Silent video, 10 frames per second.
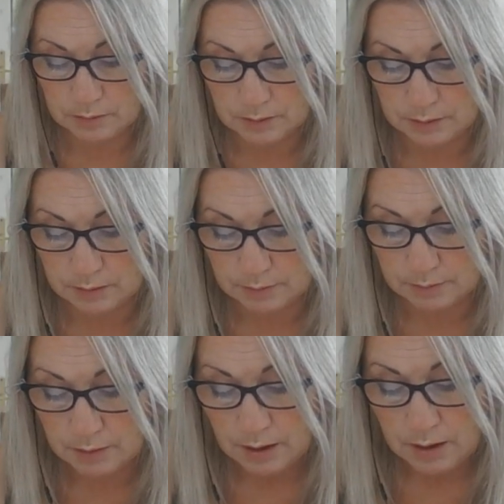
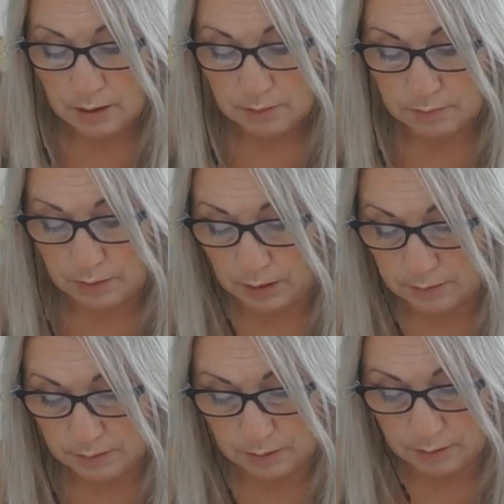kidneys,
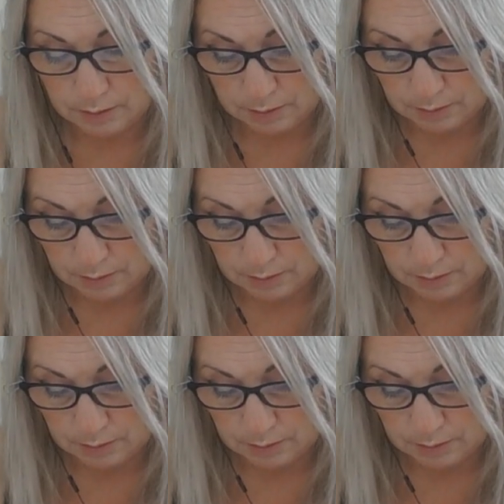and the